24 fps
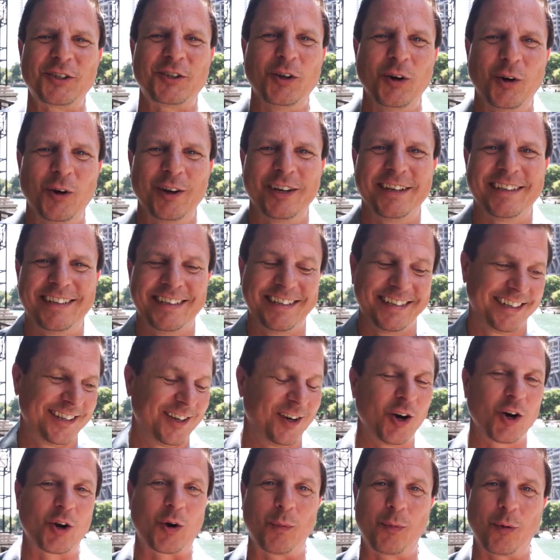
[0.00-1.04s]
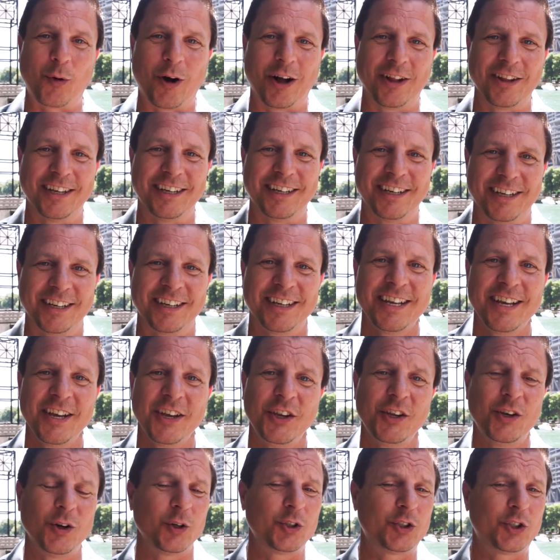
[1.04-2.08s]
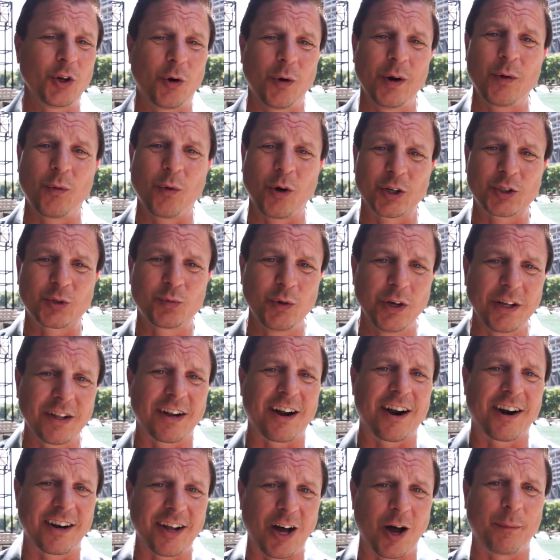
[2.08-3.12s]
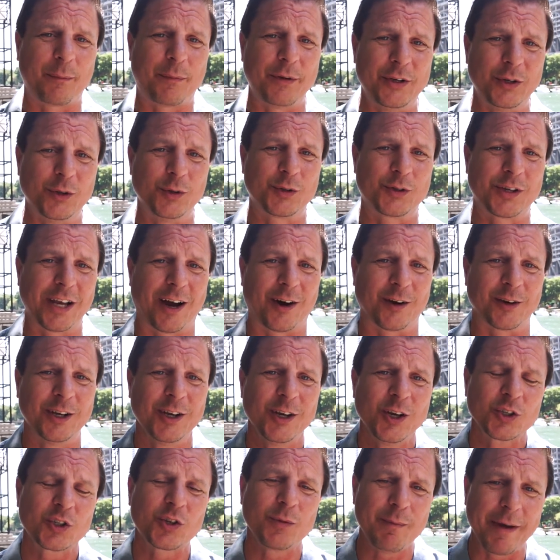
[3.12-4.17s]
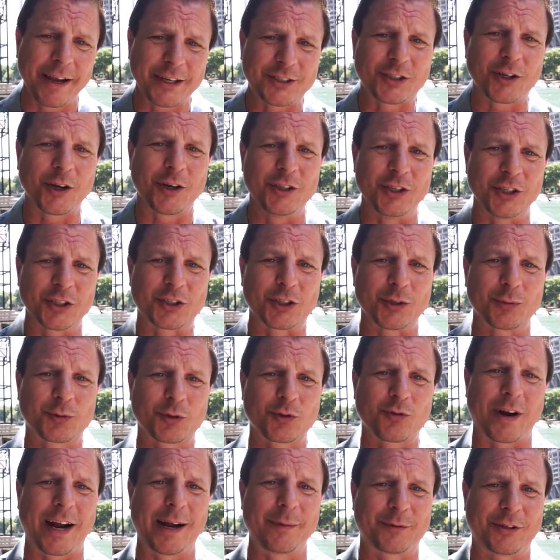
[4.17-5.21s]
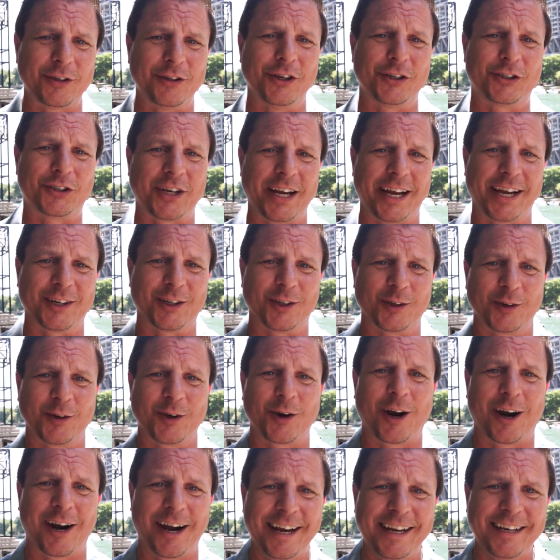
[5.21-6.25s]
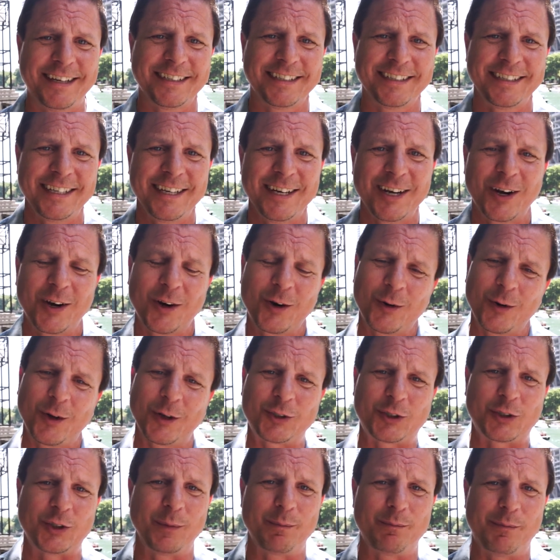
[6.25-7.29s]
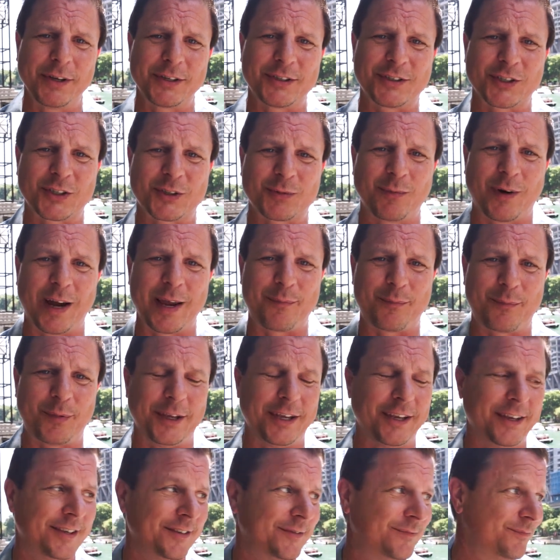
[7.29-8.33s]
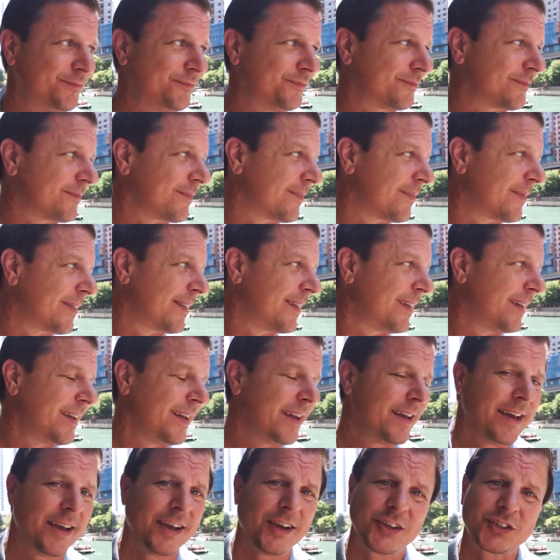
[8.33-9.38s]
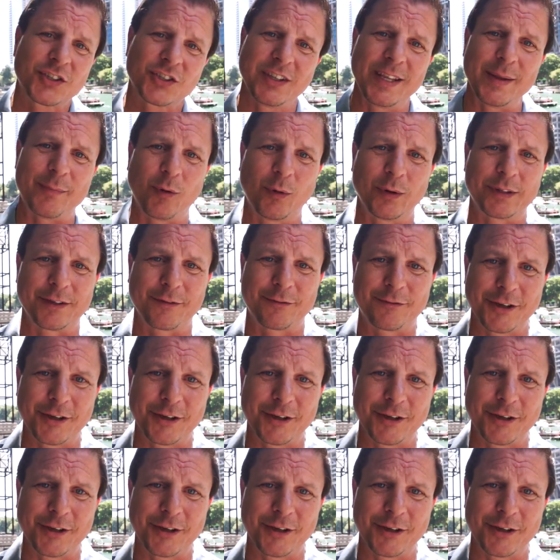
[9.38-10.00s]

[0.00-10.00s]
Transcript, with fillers: doing? Uncle Paulie here. You know, Joey works real hard helping you out, so make sure you subscribe to the channel, all right? Or else your business might be sleeping with the